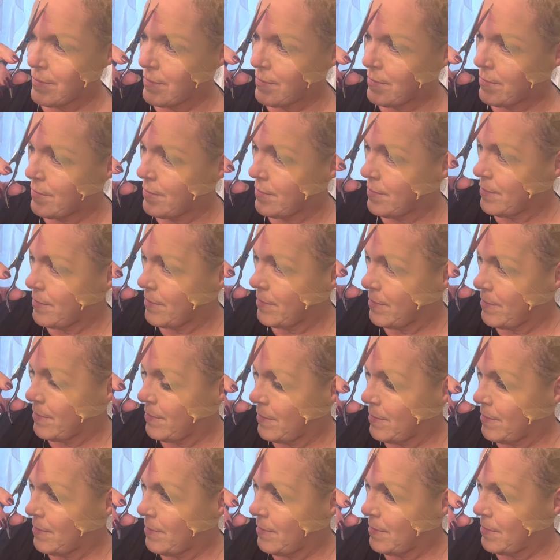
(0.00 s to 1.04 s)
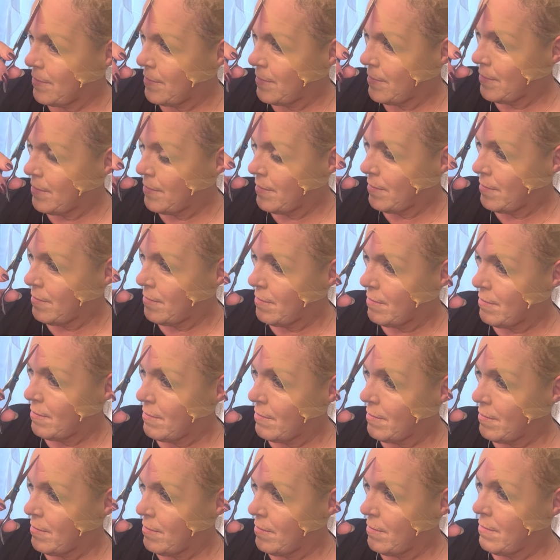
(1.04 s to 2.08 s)

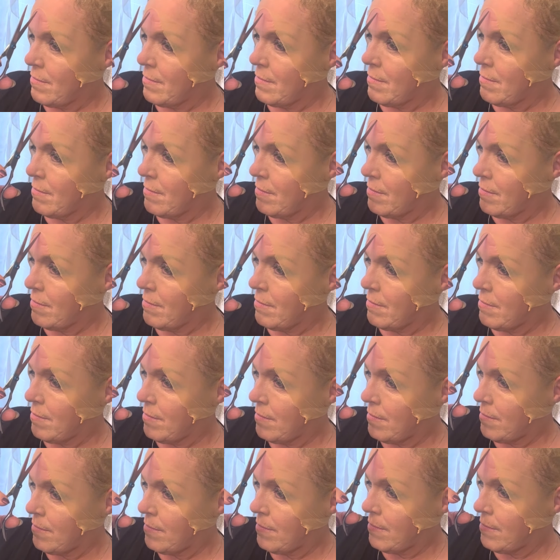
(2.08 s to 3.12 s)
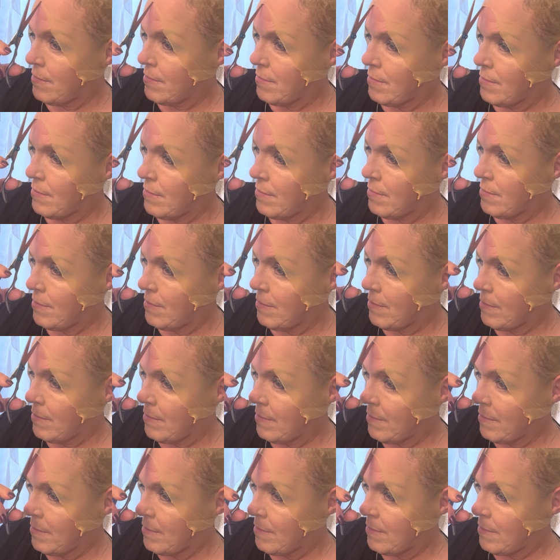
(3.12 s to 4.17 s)

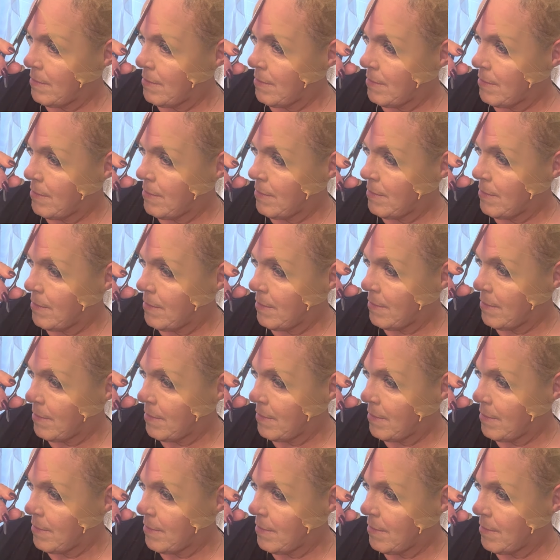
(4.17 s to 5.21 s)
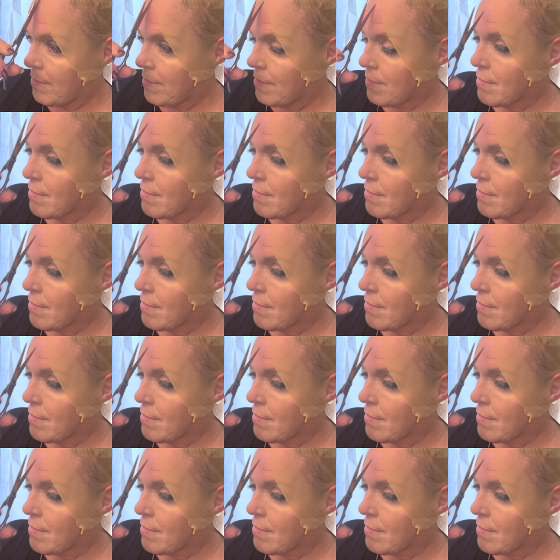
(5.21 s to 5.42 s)
[no speech]